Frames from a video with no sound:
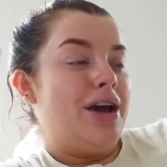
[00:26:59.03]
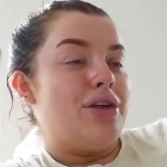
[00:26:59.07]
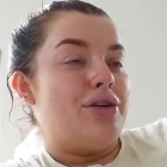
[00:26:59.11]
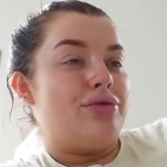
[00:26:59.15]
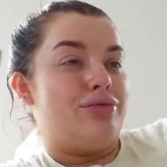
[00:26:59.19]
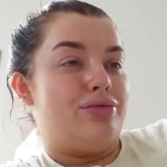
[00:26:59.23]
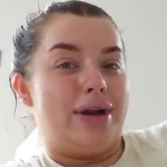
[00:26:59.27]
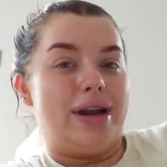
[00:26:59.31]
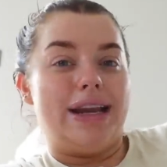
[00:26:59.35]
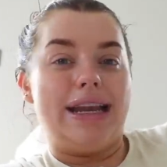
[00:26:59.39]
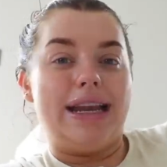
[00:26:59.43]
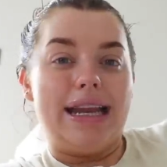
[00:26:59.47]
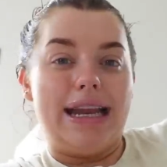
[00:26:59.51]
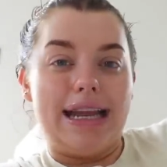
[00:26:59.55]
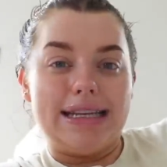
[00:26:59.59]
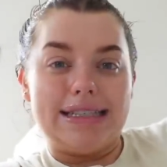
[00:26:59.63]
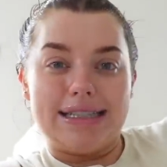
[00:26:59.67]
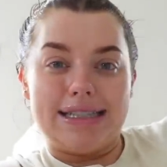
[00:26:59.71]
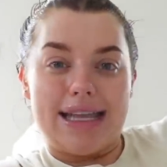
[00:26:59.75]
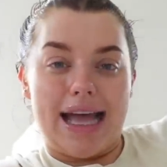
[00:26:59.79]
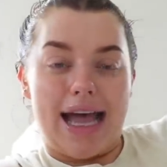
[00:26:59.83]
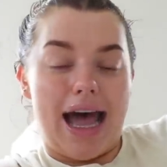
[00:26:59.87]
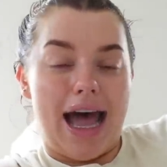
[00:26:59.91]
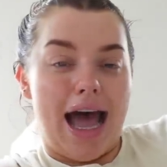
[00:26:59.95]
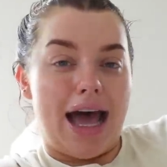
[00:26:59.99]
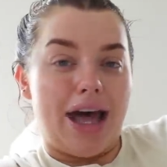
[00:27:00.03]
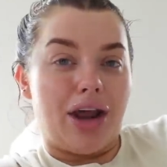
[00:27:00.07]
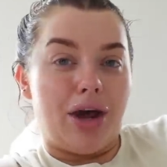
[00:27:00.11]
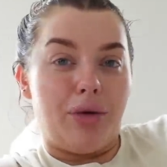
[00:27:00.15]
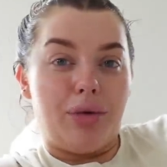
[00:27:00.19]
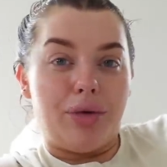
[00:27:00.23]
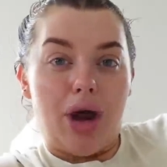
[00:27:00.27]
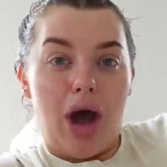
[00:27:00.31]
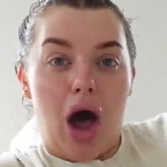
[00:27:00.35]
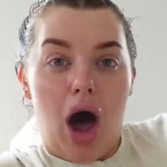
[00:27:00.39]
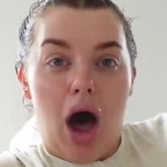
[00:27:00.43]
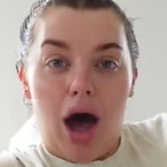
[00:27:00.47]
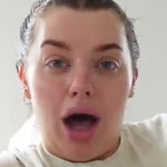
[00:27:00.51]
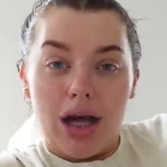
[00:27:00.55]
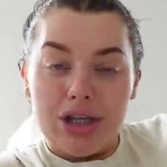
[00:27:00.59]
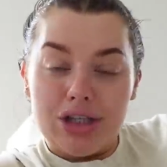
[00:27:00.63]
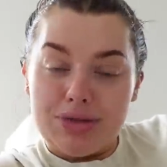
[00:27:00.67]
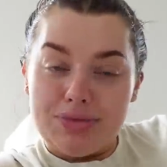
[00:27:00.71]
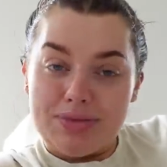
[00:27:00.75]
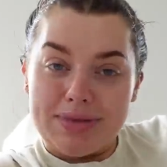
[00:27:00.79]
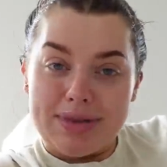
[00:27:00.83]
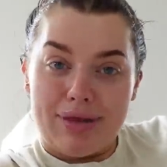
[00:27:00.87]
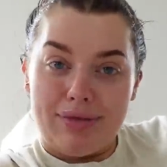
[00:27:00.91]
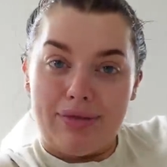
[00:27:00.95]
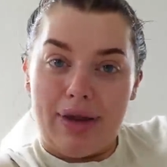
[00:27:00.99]
really needed that. And I would
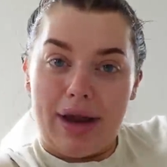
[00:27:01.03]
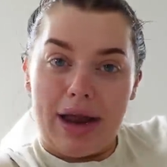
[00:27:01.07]
100%